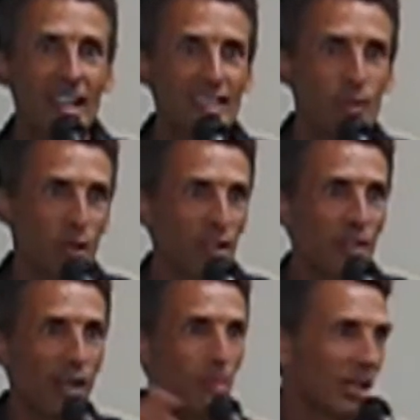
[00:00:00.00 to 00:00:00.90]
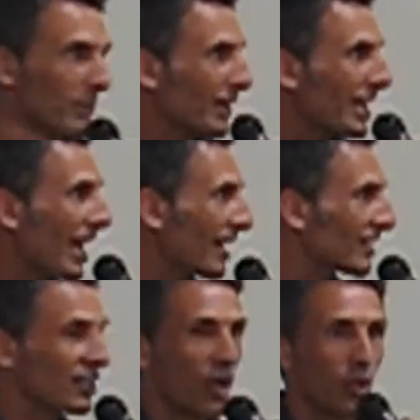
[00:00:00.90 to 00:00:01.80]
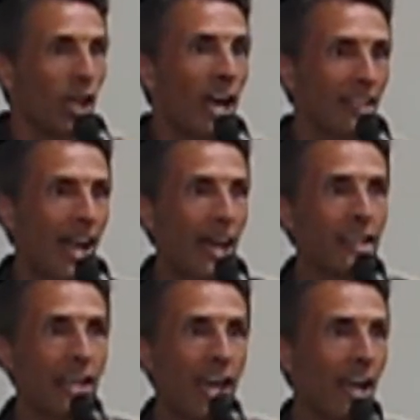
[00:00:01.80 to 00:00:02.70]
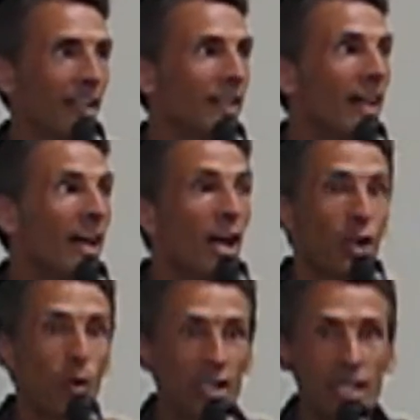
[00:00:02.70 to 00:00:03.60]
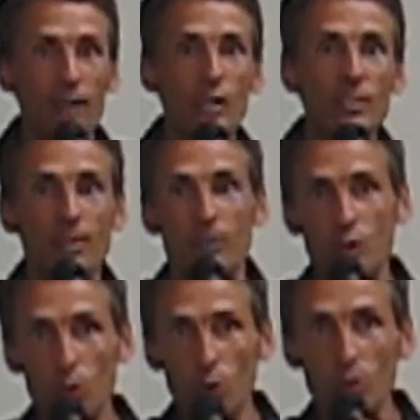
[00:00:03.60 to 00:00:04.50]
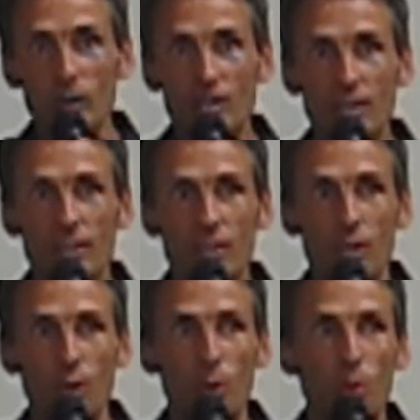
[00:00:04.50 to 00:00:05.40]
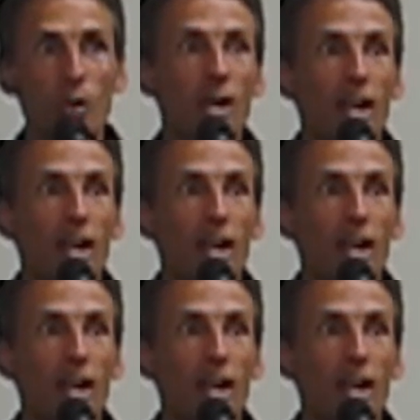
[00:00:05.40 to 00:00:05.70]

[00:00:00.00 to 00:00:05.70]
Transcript: And so we're going to talk about the mechanics underlying that and going to give you some tools to